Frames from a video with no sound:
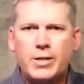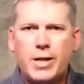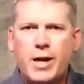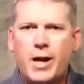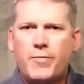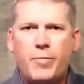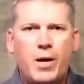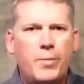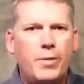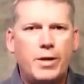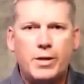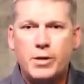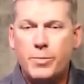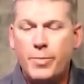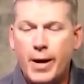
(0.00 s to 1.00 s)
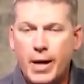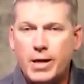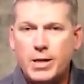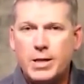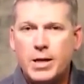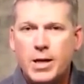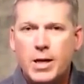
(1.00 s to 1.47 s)
to have public
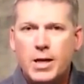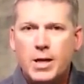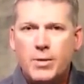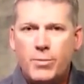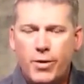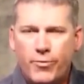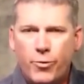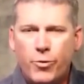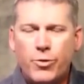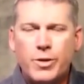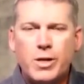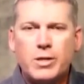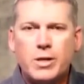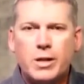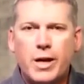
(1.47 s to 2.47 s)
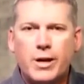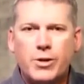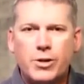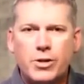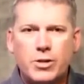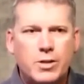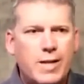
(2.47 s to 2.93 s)
debate before these
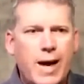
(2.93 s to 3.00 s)
elections.